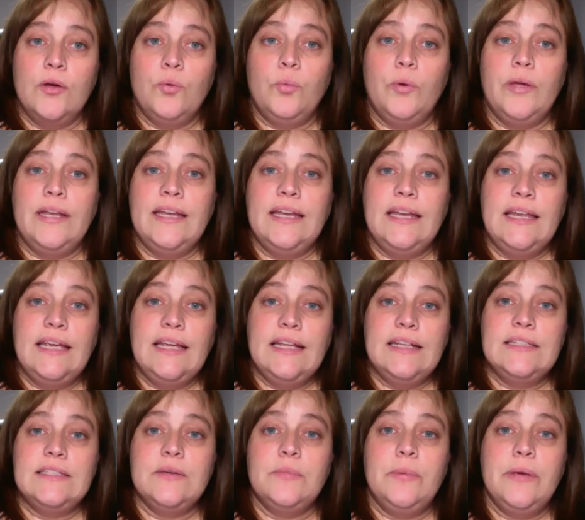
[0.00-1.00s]
We
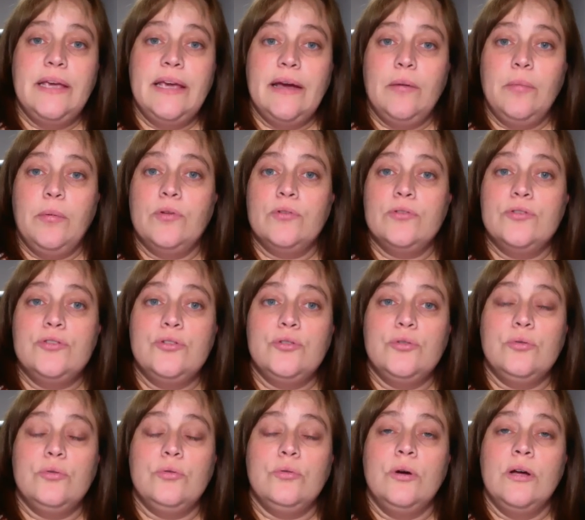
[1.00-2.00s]
need to be able
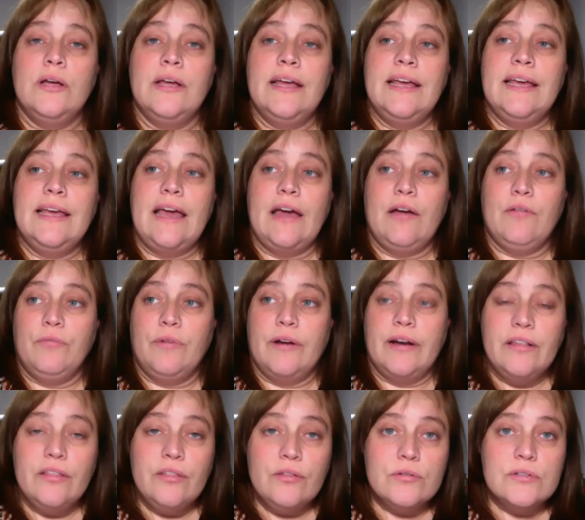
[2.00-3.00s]
to get rid
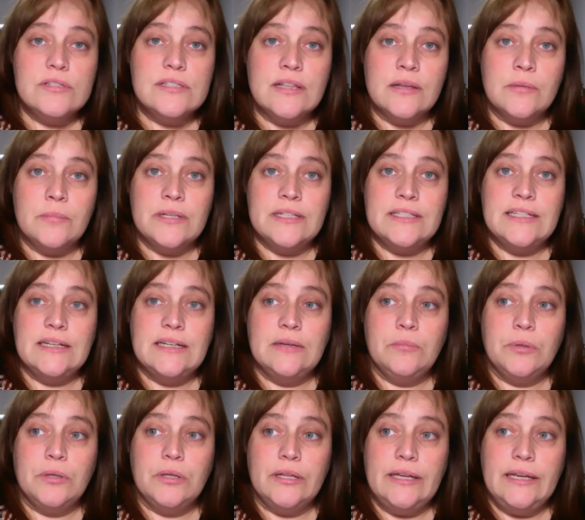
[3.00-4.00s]
of those limiting
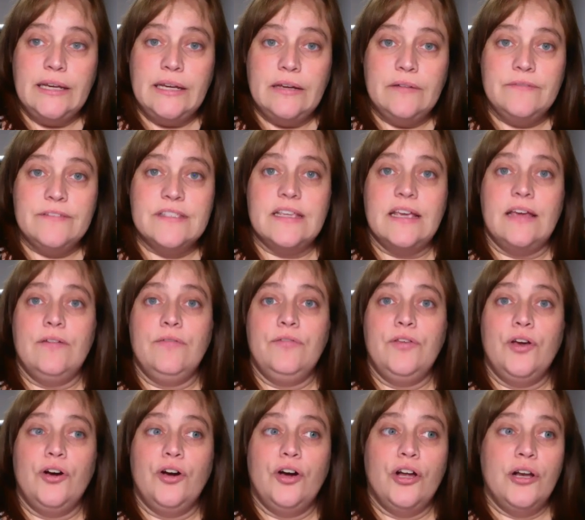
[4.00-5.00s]
beliefs if
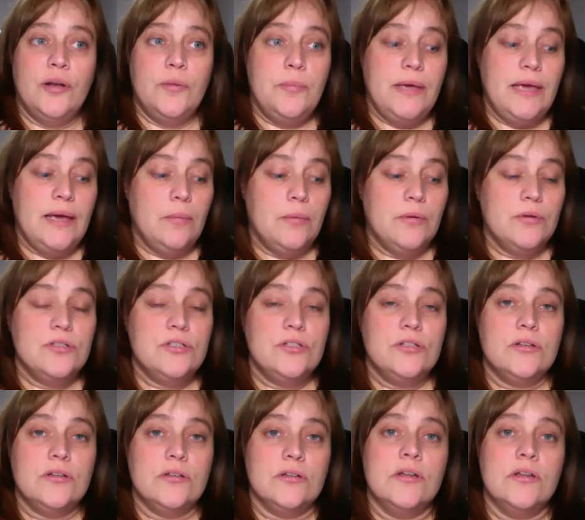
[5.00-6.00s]
you're going to be able
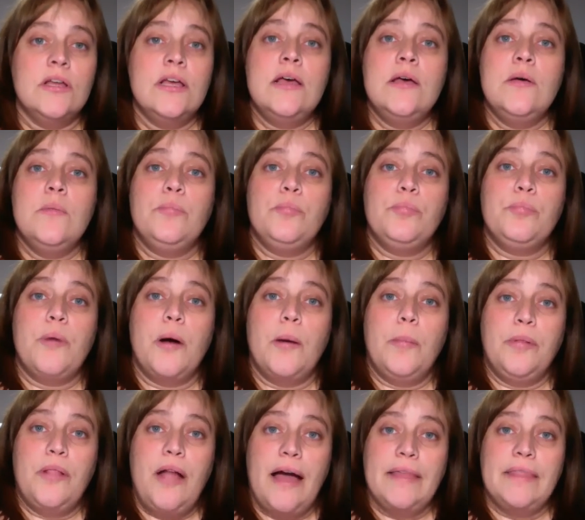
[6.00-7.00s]
to
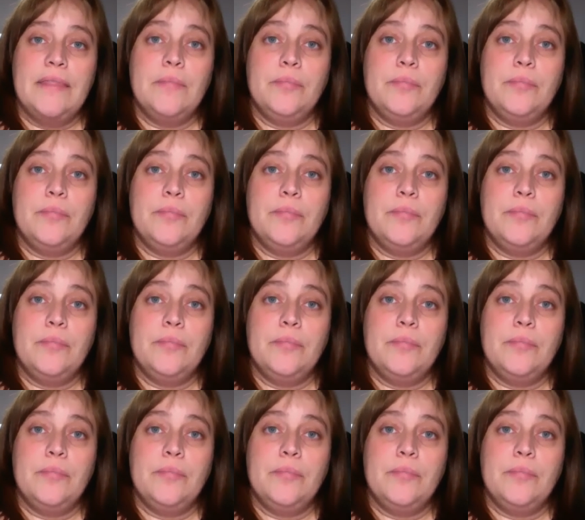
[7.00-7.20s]
apply the